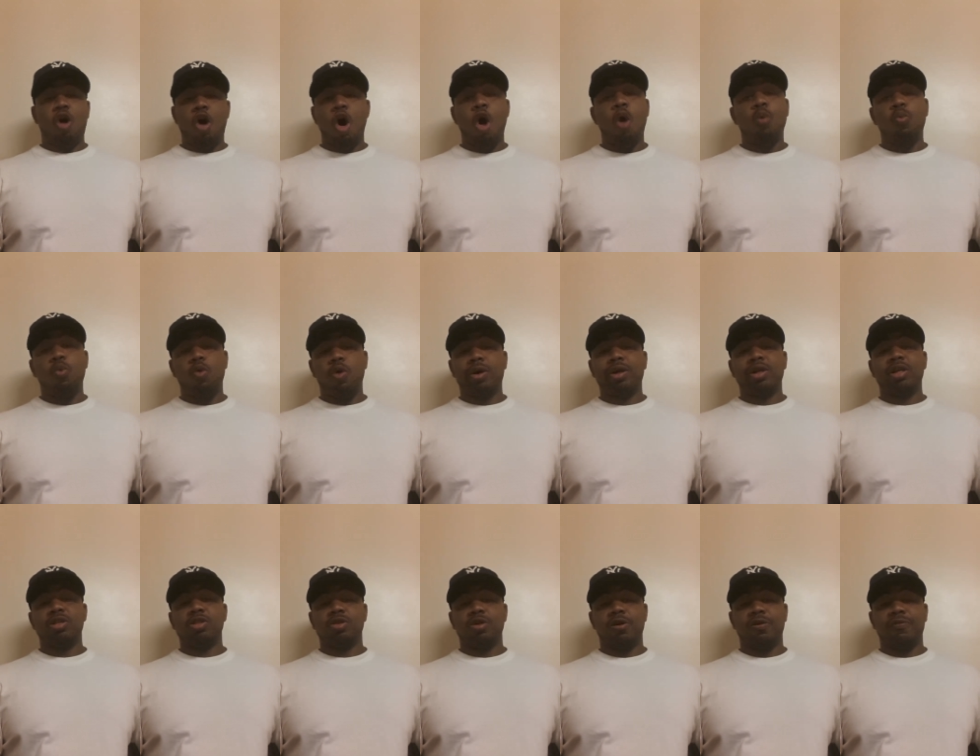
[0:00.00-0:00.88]
are
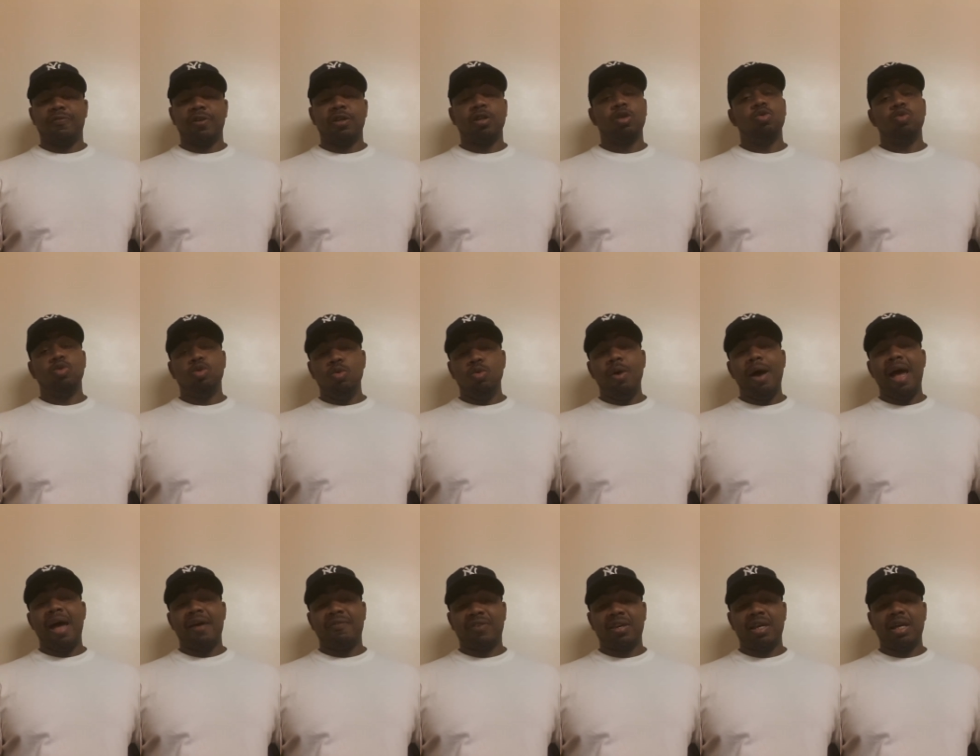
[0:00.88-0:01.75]
walking this earth and you do
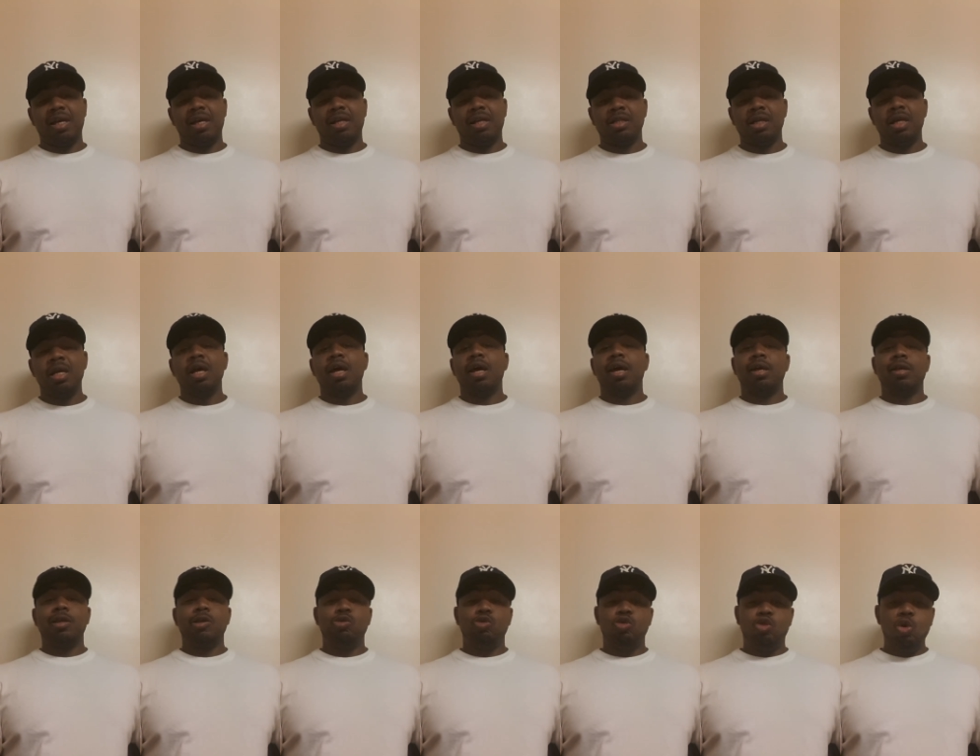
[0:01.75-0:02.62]
have kids
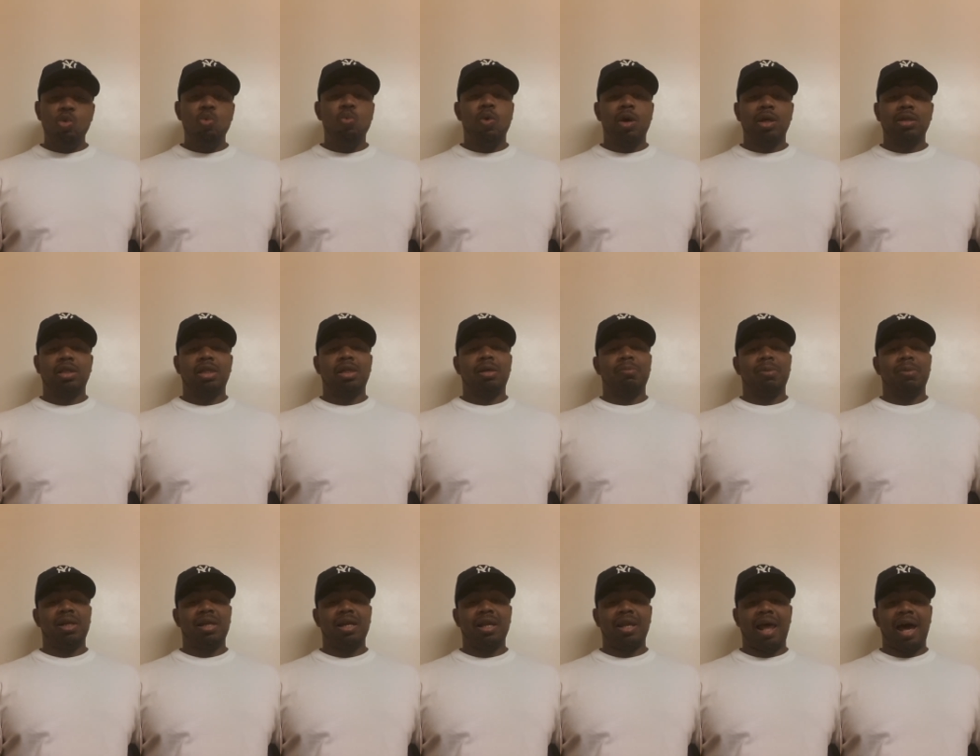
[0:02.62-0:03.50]
and you do want
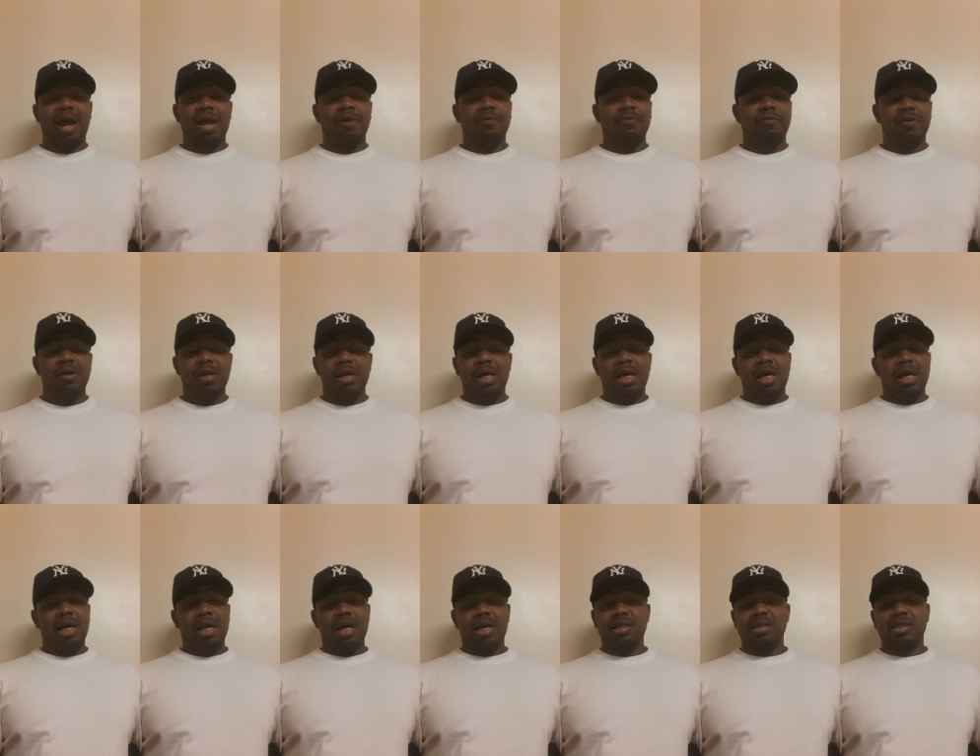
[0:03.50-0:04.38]
them in your
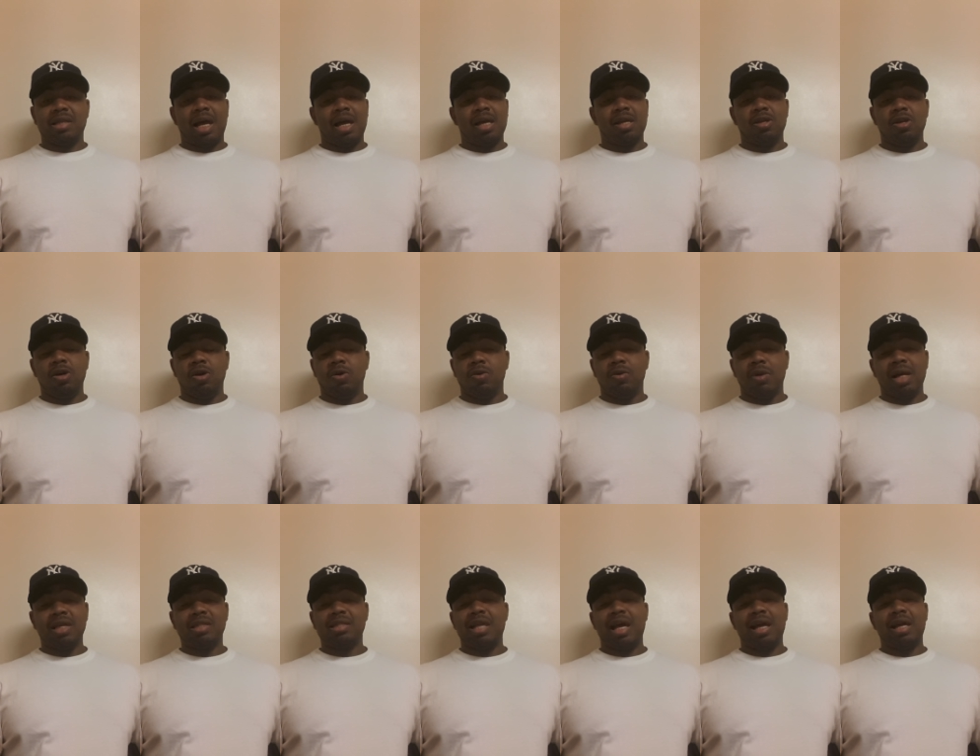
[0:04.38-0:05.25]
life, it's like, yo,
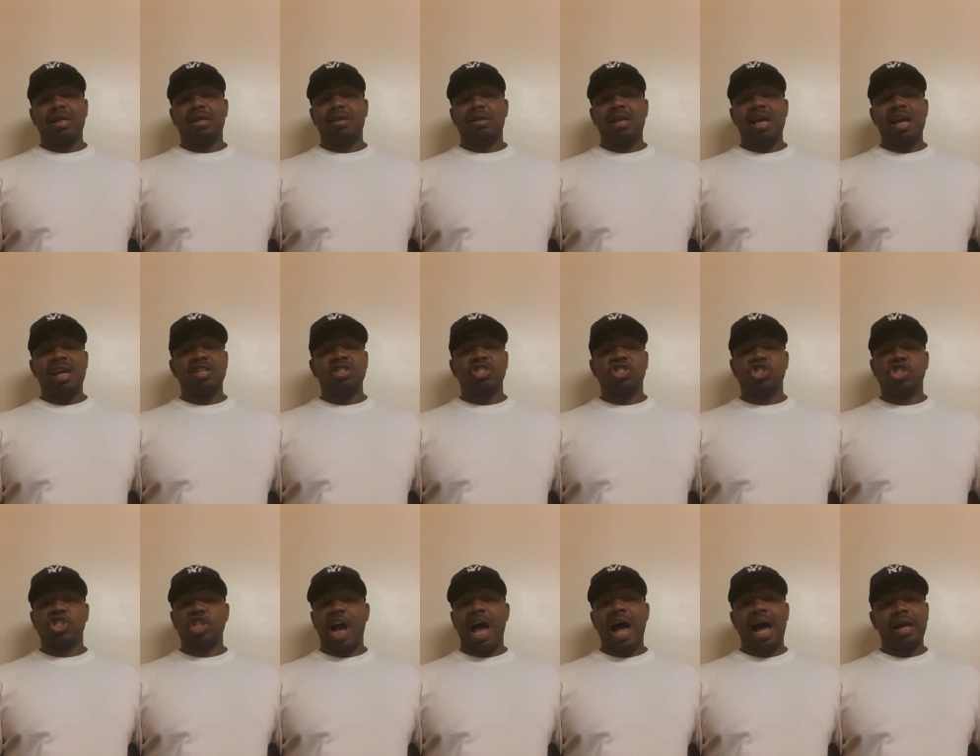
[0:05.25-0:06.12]
that's like getting
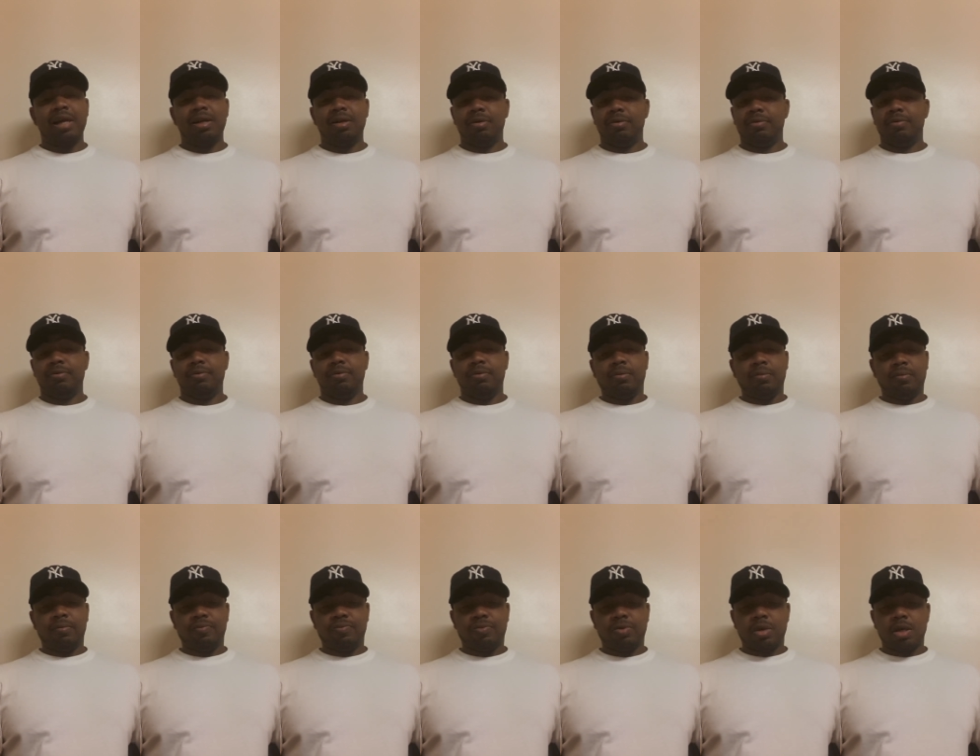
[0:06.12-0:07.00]
shot.
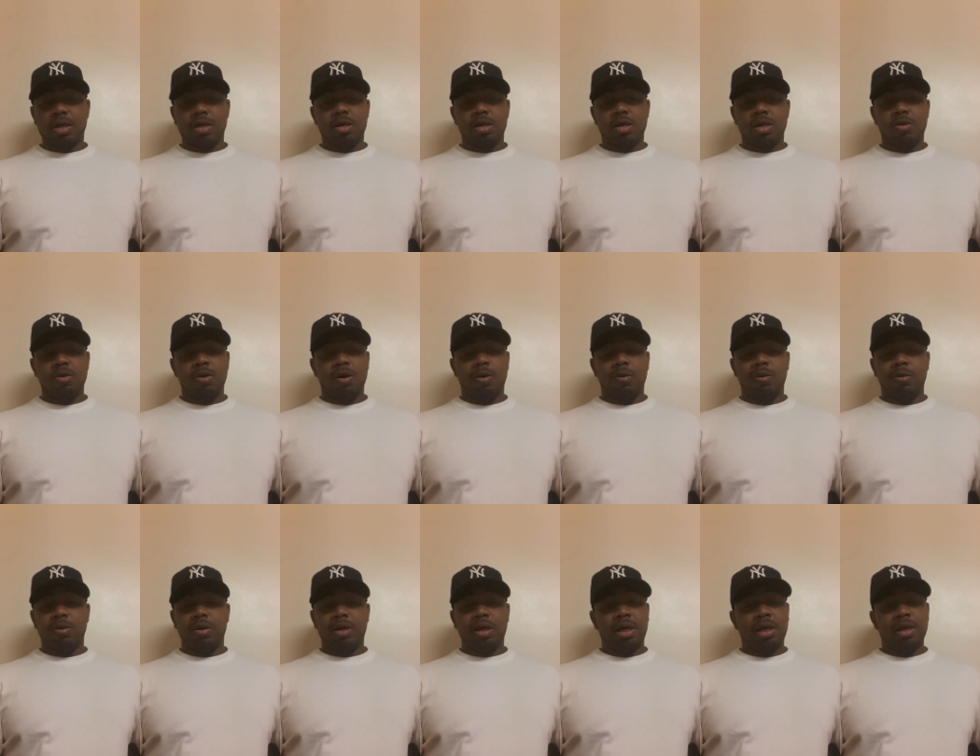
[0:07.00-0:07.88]
You
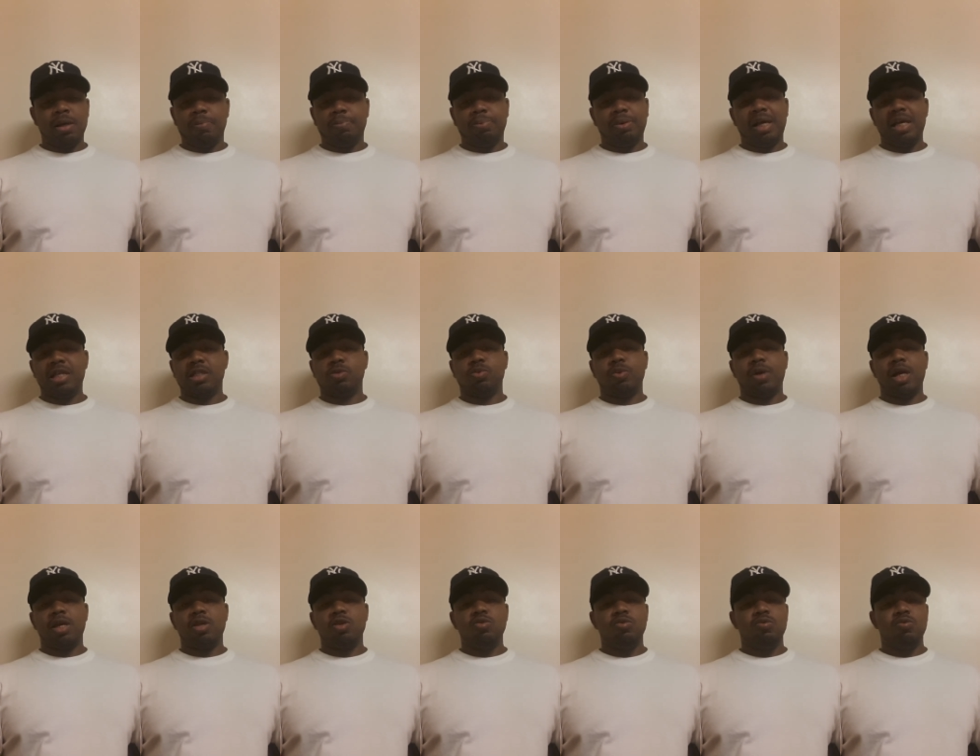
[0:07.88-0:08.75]
know, in a place
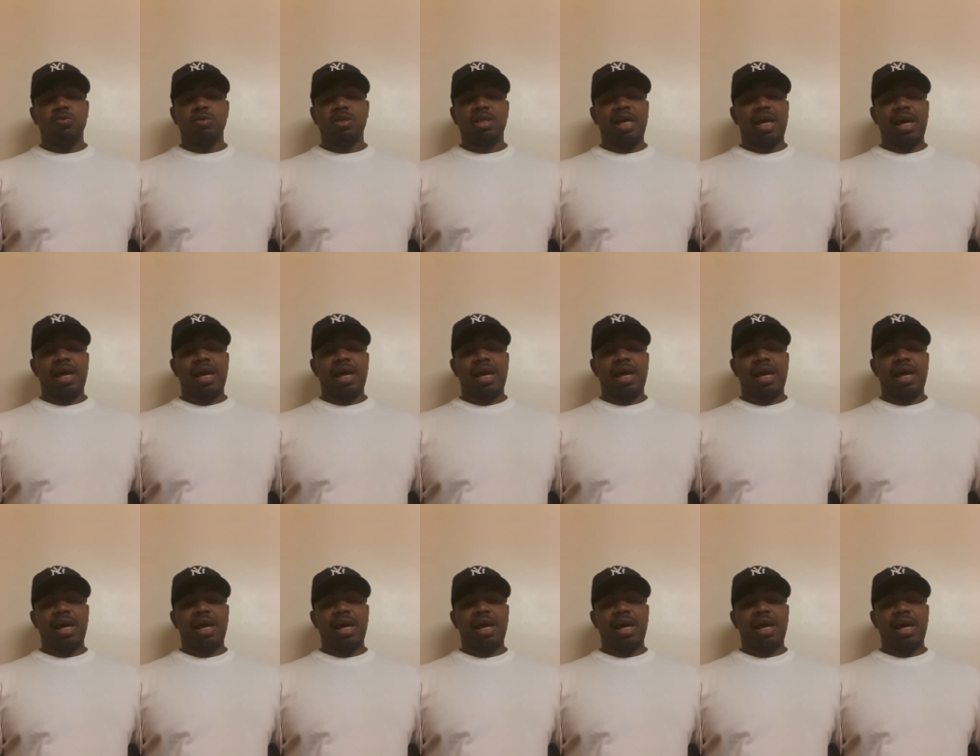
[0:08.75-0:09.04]
where you're